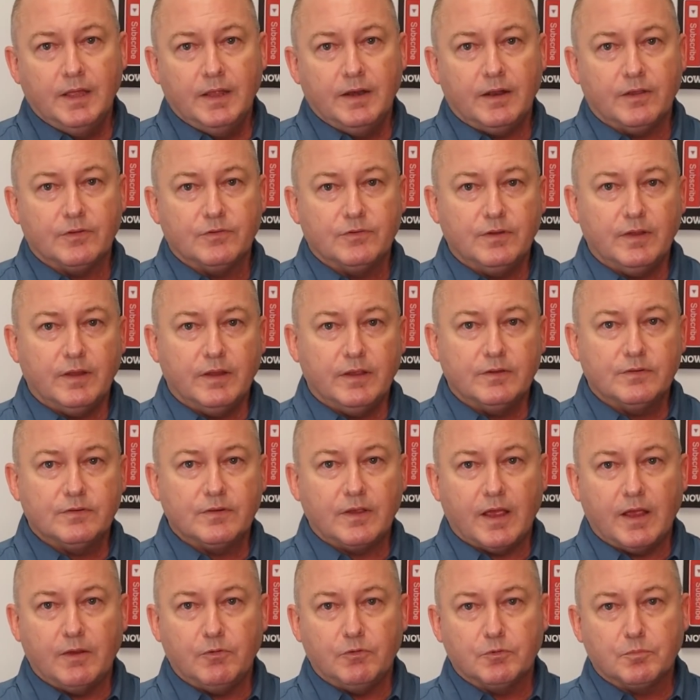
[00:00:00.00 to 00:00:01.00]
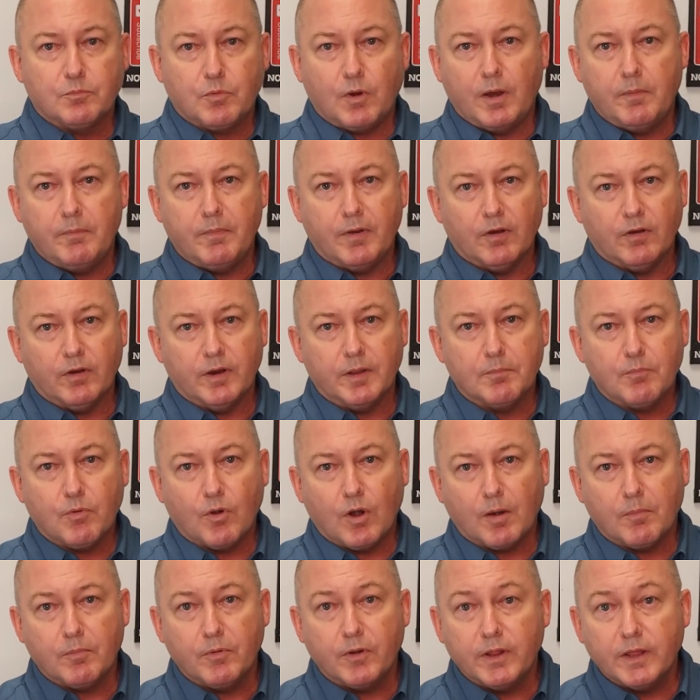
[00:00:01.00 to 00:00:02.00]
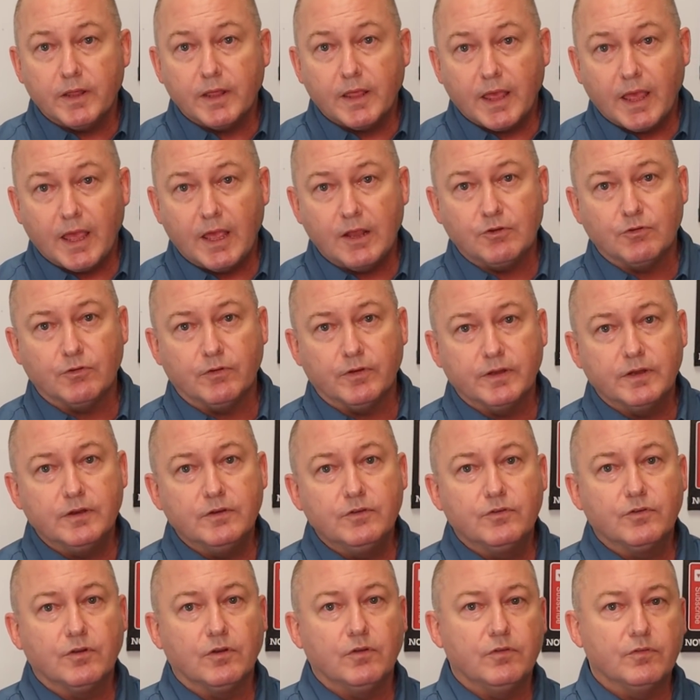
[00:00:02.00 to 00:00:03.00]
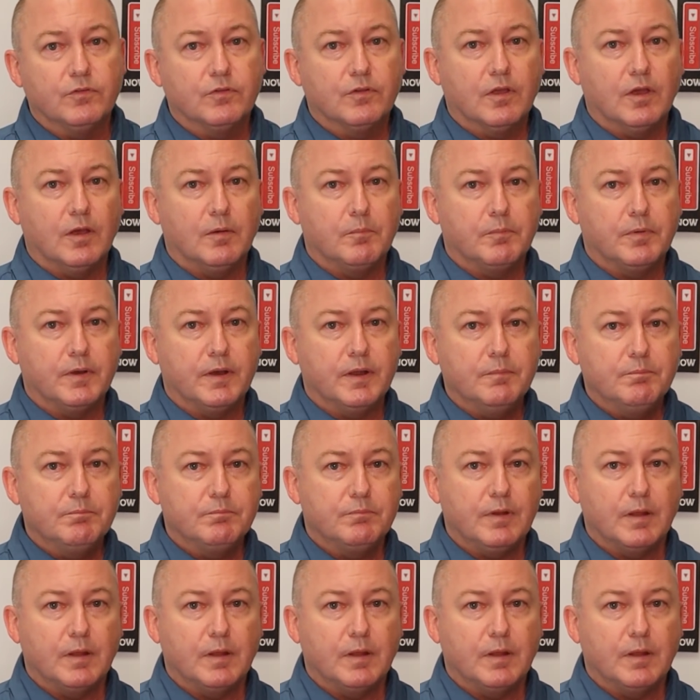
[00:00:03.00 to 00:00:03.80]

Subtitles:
Now, CSI was primarily a property and casualty insurance company.